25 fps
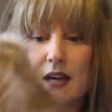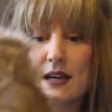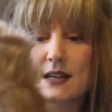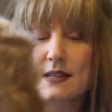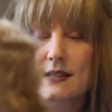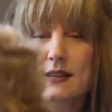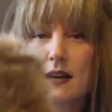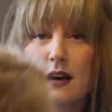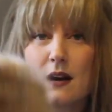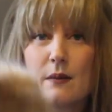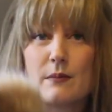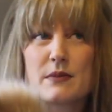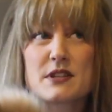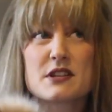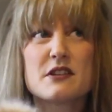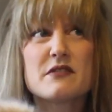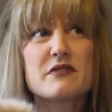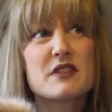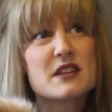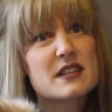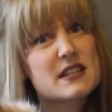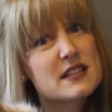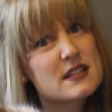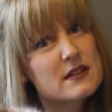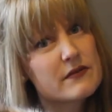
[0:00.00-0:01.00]
this. So
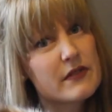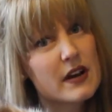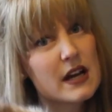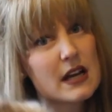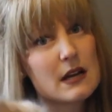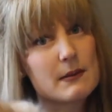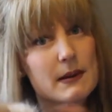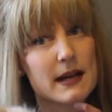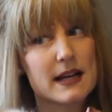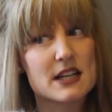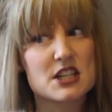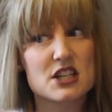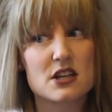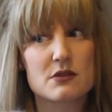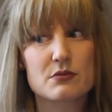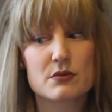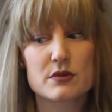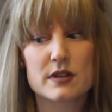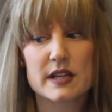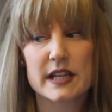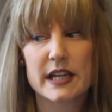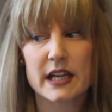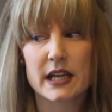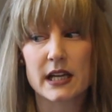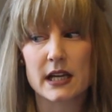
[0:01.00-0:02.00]
if this is available, actually, I
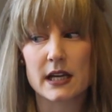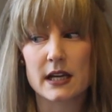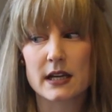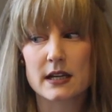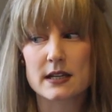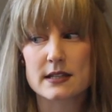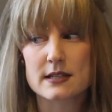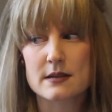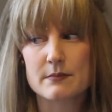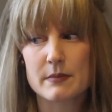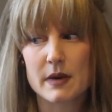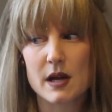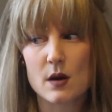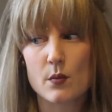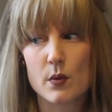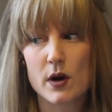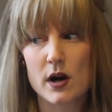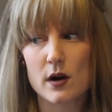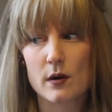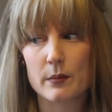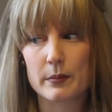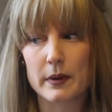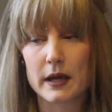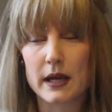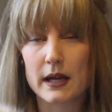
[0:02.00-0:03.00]
will link it because it may
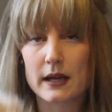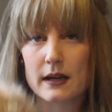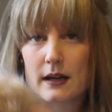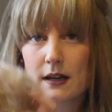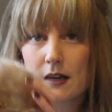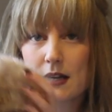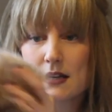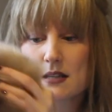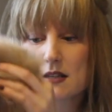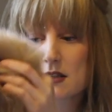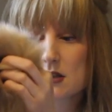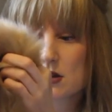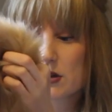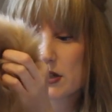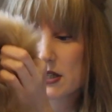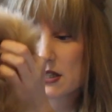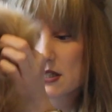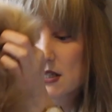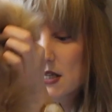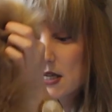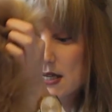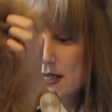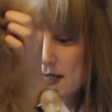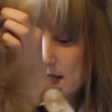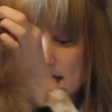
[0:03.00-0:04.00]
well be, unless it's gone
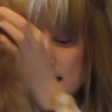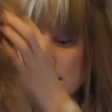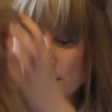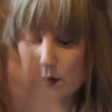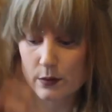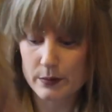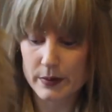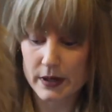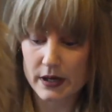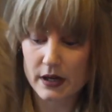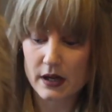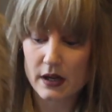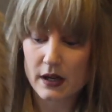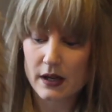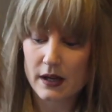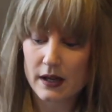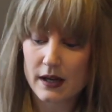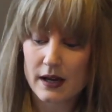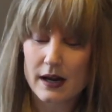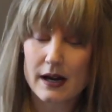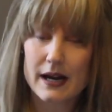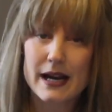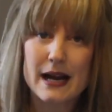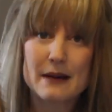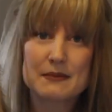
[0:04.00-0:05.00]
into their sale, but
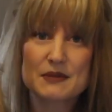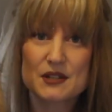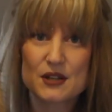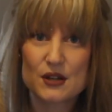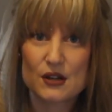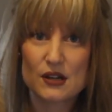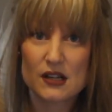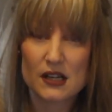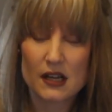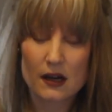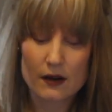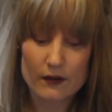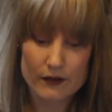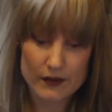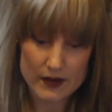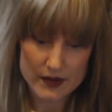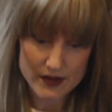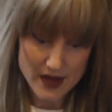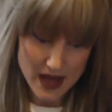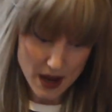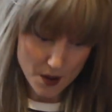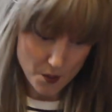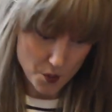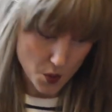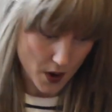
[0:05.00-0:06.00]
I absolutely love
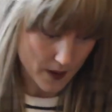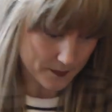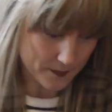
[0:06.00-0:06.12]
that